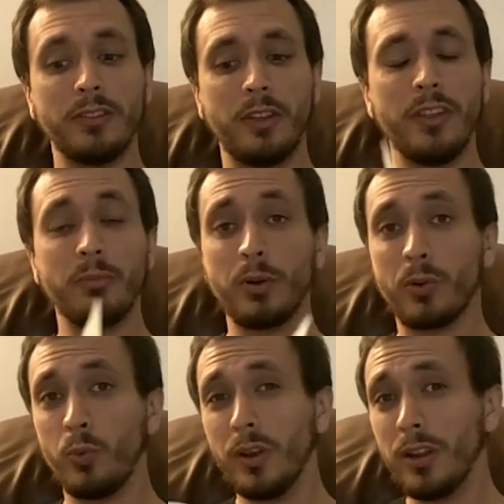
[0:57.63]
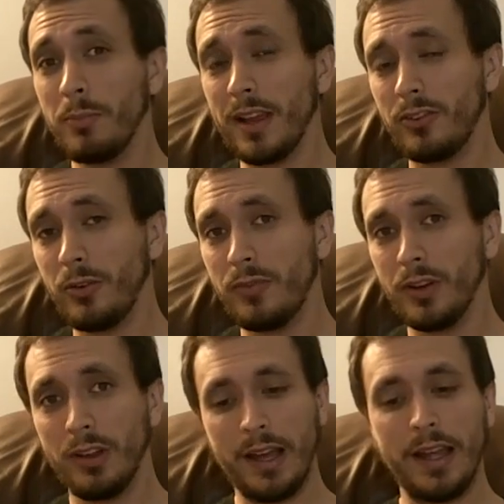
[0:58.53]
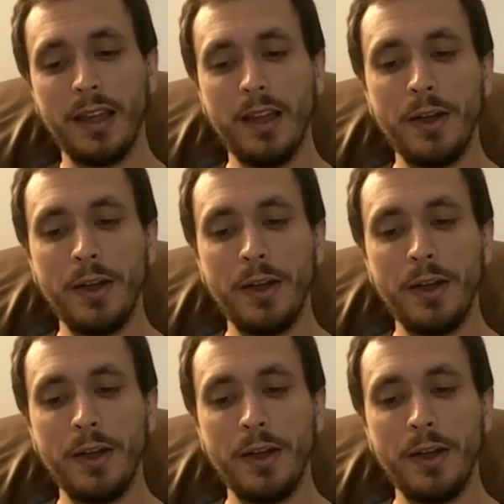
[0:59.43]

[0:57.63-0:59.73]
So this book really makes you feel like